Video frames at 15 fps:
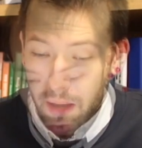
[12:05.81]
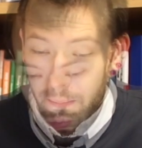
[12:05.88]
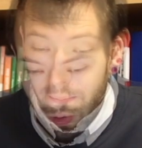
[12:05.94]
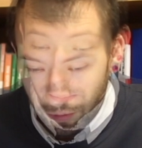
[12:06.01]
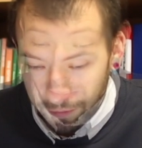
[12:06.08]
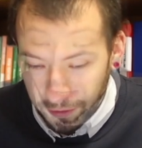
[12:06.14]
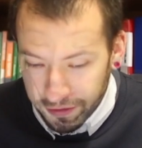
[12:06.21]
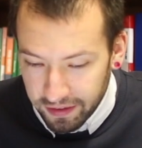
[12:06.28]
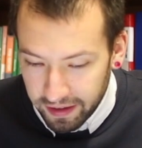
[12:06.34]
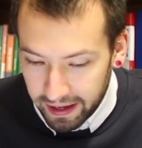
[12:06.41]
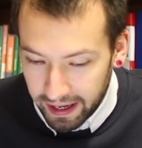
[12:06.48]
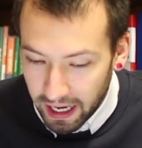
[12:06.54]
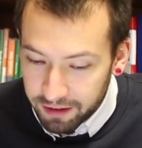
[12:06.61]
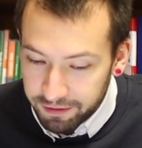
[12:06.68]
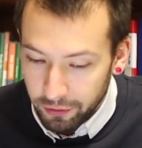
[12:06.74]
What faults do they
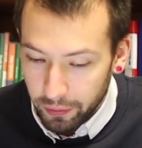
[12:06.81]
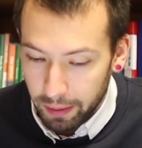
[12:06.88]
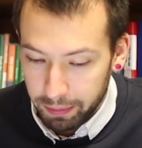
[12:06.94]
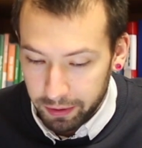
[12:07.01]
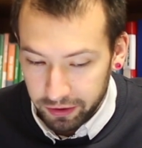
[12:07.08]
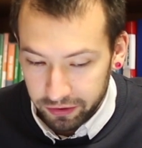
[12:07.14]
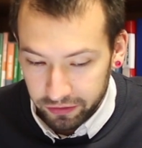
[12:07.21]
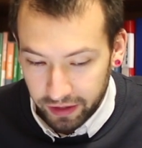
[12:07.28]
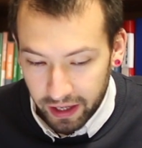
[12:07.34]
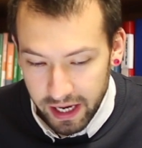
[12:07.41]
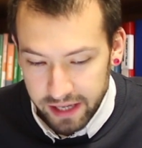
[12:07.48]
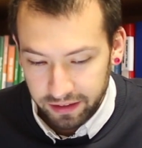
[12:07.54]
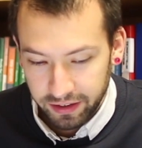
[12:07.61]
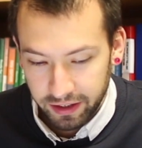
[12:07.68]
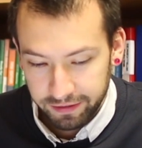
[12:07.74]
have when a person
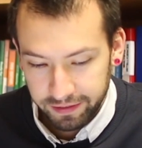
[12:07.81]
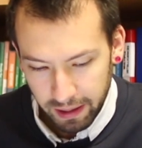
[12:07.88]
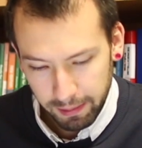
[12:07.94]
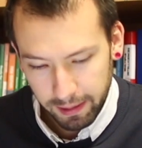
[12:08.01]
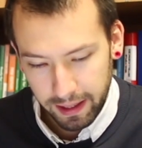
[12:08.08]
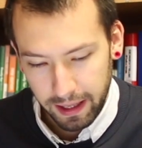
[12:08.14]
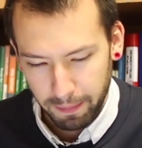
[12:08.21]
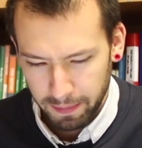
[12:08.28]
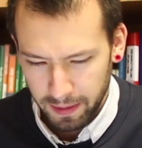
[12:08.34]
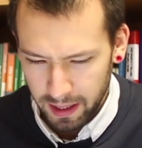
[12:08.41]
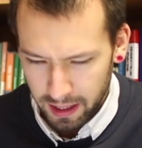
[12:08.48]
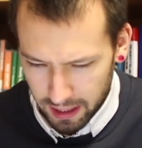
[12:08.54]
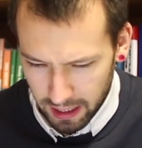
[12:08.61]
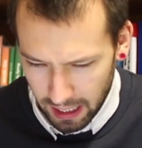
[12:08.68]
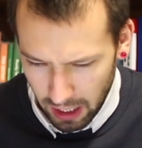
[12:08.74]
died in their family?
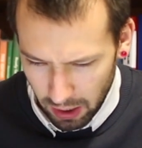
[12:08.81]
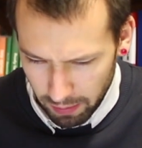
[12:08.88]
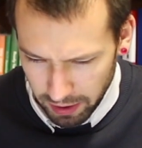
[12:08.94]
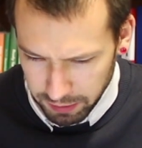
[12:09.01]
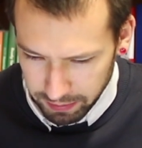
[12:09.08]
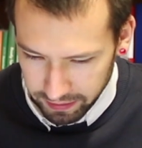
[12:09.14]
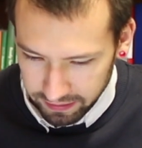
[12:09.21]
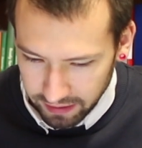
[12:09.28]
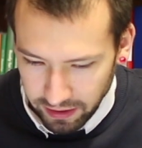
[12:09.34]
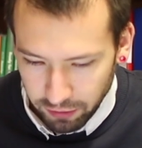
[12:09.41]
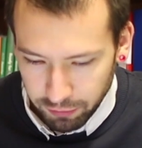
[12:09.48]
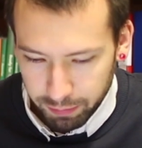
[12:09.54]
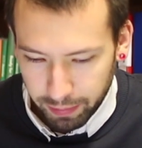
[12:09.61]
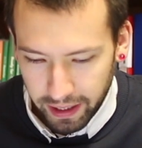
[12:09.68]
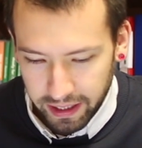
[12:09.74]
How much %
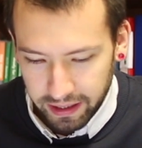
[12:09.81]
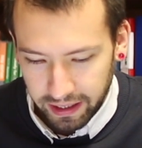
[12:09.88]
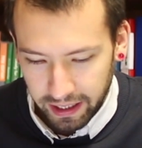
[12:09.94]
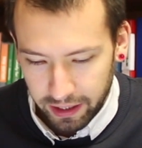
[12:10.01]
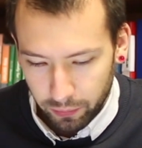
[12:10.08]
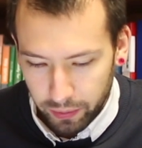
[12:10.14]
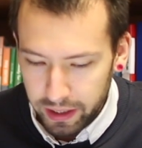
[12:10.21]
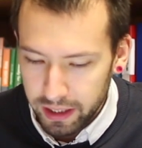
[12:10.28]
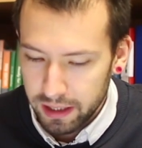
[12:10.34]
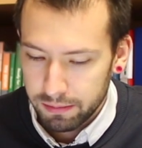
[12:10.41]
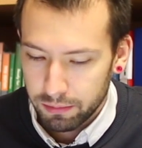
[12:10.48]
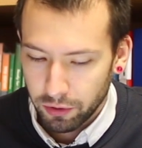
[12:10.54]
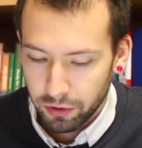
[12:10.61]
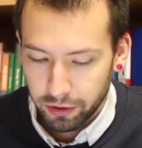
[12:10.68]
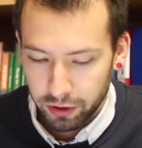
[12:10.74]
of brain can we,
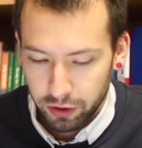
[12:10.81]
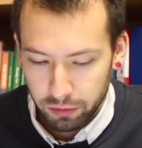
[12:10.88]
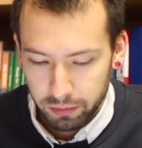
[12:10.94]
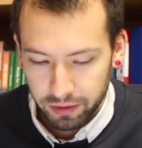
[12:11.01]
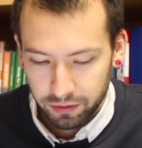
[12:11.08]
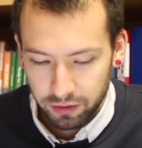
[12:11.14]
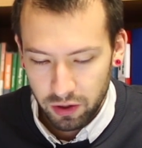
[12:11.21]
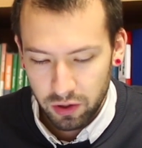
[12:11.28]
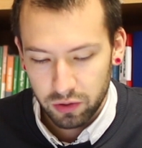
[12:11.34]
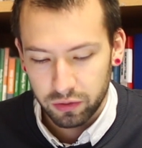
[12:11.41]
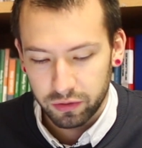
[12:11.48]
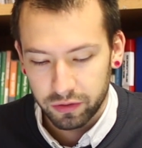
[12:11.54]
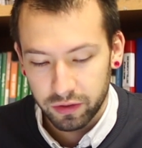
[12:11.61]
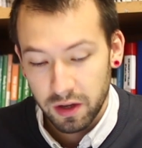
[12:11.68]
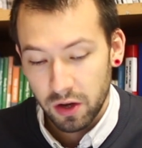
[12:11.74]
modern humans,
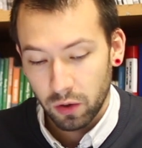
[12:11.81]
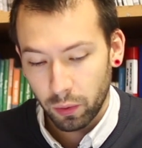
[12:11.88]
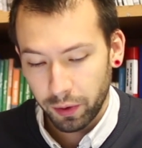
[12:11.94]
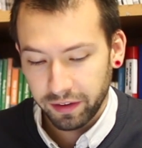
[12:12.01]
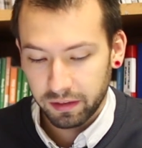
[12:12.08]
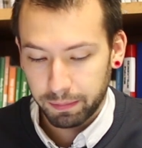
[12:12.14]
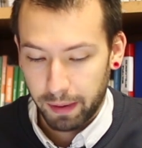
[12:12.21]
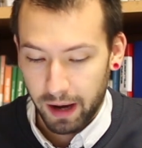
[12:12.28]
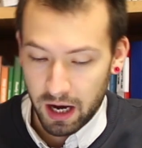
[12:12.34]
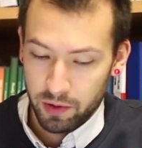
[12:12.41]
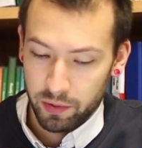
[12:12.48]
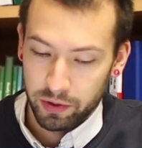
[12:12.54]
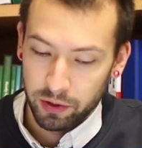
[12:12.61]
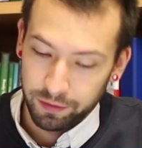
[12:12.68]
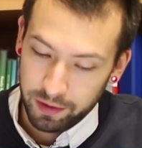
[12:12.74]
use? What is the
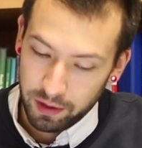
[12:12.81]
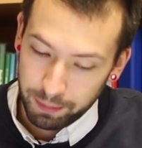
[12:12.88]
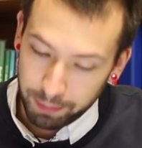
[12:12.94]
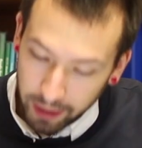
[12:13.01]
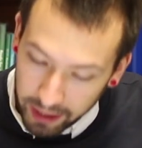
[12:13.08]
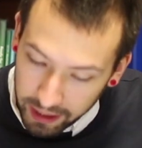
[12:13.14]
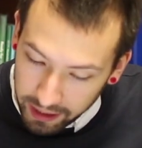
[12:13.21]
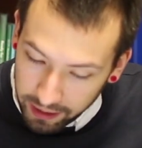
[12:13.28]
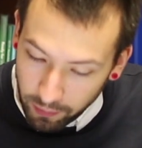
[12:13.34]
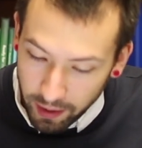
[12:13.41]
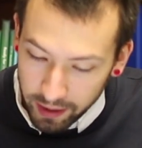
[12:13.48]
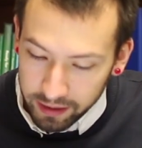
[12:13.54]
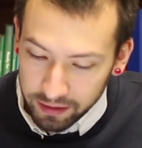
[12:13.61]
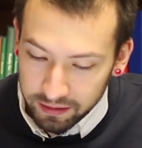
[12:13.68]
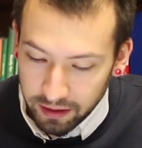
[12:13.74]
power of our brain?
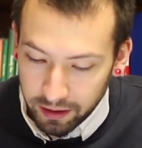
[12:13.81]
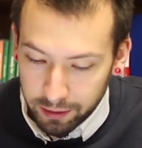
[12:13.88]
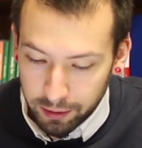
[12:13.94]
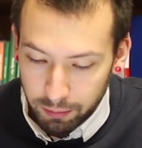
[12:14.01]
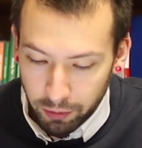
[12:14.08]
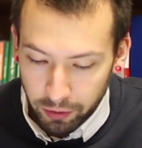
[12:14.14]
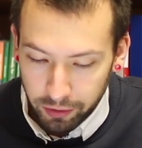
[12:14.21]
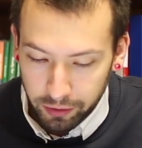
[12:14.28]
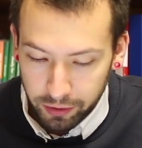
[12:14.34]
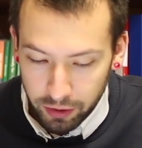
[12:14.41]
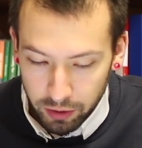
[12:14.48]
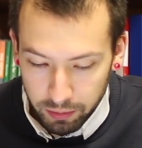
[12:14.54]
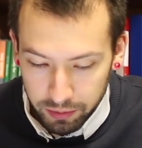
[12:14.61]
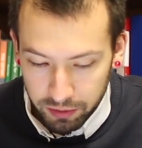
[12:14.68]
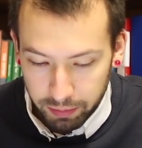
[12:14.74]
Why is our modern
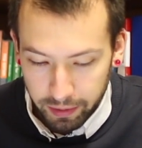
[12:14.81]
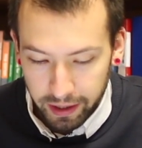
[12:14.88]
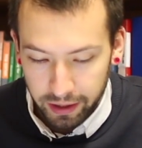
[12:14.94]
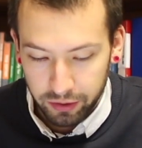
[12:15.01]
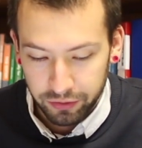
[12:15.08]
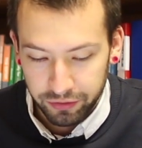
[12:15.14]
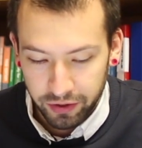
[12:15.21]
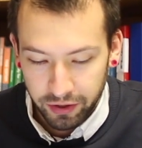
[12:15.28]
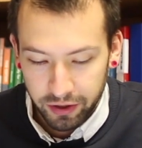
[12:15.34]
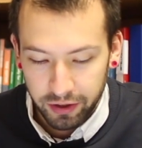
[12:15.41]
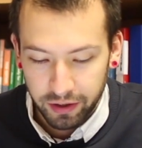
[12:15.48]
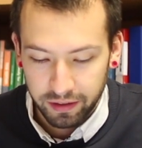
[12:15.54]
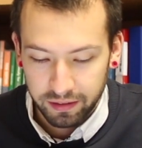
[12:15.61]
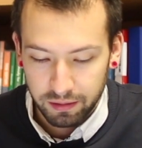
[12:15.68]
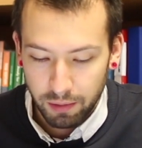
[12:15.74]
human's brain
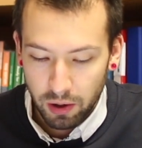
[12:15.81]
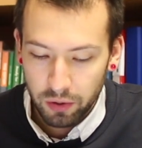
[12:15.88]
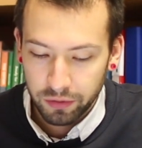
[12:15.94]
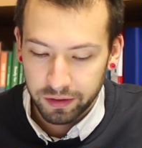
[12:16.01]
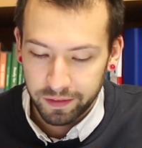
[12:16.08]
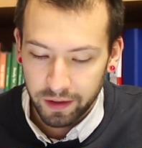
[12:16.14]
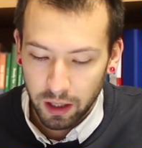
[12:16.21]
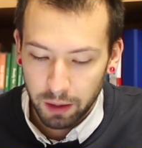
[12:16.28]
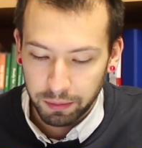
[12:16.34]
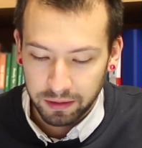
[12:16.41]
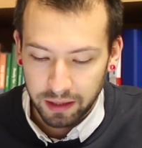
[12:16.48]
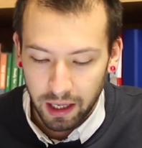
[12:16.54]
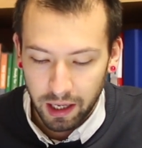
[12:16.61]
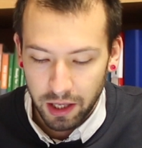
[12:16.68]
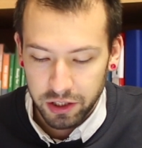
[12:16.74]
considered as the most developed,
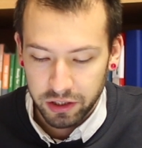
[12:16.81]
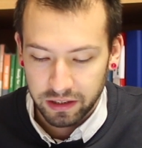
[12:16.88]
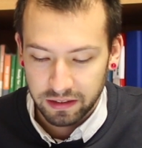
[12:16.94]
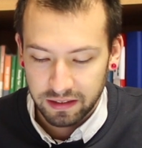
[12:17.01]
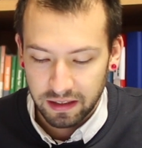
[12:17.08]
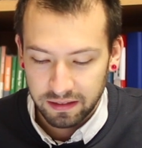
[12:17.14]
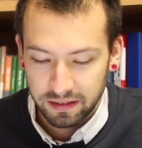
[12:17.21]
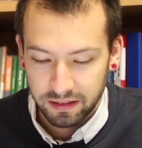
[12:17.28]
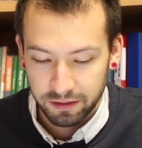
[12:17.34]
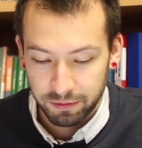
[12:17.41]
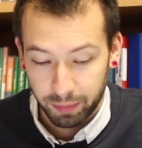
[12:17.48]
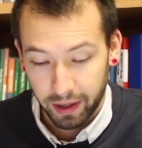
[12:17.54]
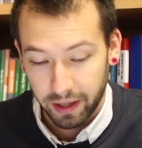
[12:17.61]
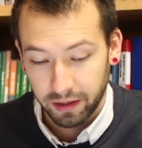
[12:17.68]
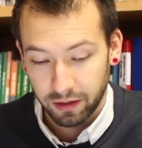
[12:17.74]
intelligent and sensitive
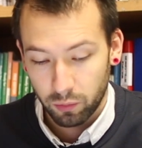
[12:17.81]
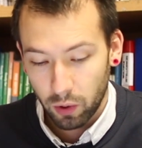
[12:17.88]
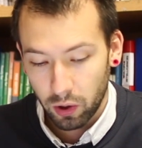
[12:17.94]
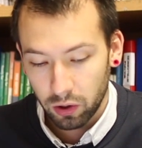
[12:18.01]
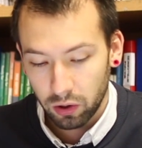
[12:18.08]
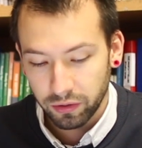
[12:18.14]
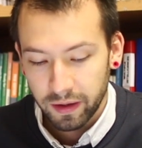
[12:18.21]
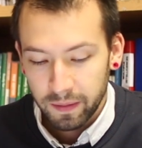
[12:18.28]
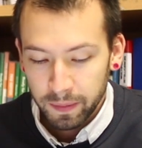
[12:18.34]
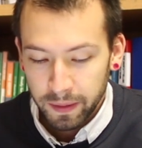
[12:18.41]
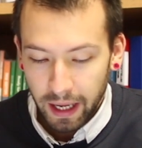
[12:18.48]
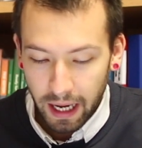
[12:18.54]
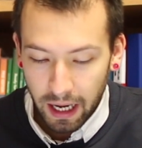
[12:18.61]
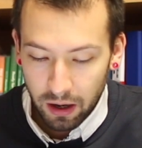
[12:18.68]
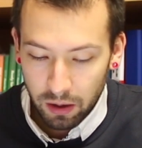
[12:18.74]
brain in the world?
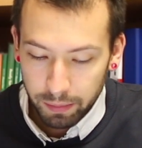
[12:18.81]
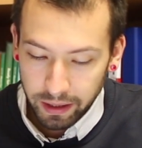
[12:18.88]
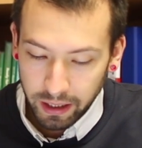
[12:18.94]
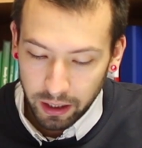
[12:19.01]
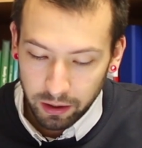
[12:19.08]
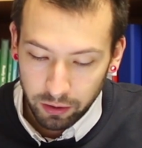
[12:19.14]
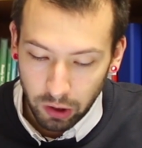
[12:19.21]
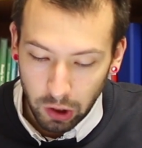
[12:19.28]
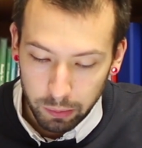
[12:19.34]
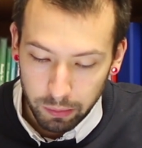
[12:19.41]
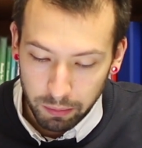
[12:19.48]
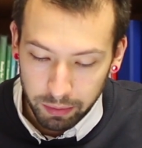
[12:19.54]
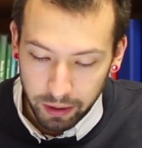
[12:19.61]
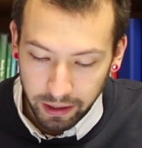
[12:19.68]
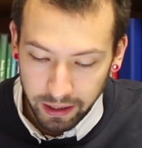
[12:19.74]
How big our
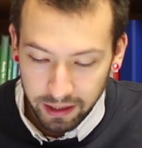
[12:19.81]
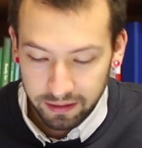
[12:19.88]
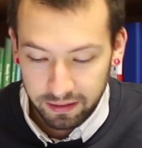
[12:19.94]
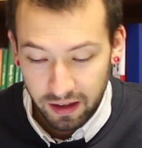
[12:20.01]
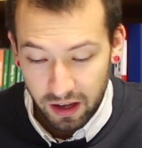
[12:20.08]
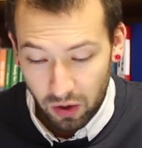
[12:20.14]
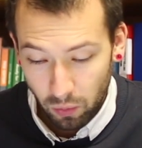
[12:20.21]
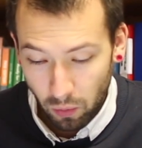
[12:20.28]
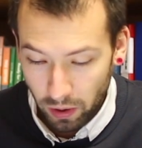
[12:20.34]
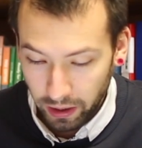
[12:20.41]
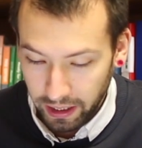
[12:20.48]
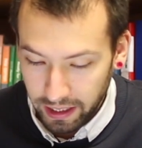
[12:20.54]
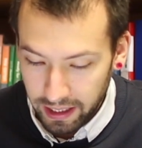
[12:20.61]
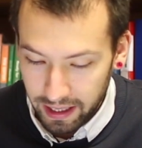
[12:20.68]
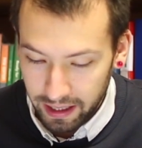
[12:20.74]
human brain is? What
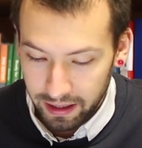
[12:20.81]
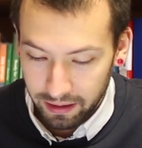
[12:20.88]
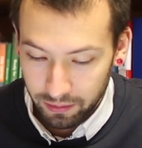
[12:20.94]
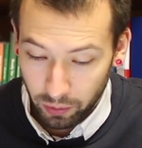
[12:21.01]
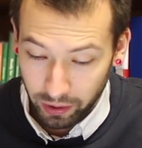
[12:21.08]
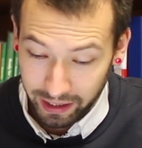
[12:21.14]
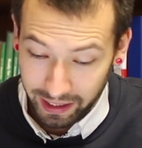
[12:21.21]
can it,